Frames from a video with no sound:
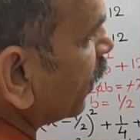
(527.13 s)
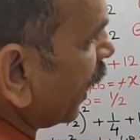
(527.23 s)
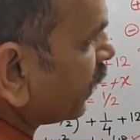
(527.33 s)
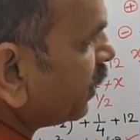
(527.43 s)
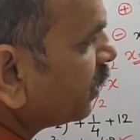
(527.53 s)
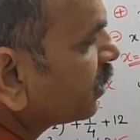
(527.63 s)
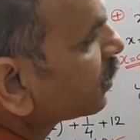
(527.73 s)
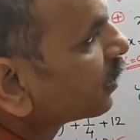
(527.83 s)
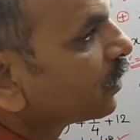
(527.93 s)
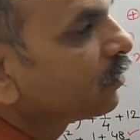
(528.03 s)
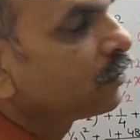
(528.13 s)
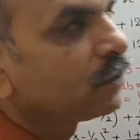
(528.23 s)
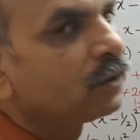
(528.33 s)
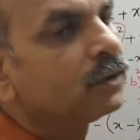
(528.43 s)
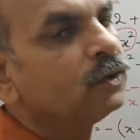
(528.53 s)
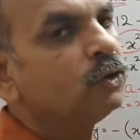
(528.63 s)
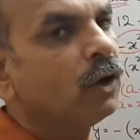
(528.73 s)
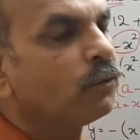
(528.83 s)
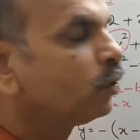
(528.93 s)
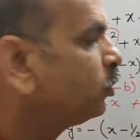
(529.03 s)
Like this, you
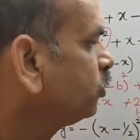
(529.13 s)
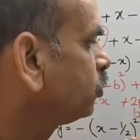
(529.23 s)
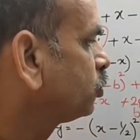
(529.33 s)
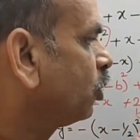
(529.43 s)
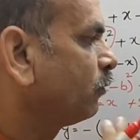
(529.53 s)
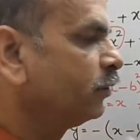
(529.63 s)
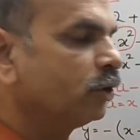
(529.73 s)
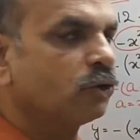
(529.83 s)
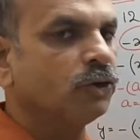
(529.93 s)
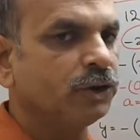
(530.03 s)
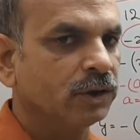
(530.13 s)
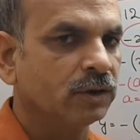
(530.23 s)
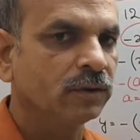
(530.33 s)
have to solve this question.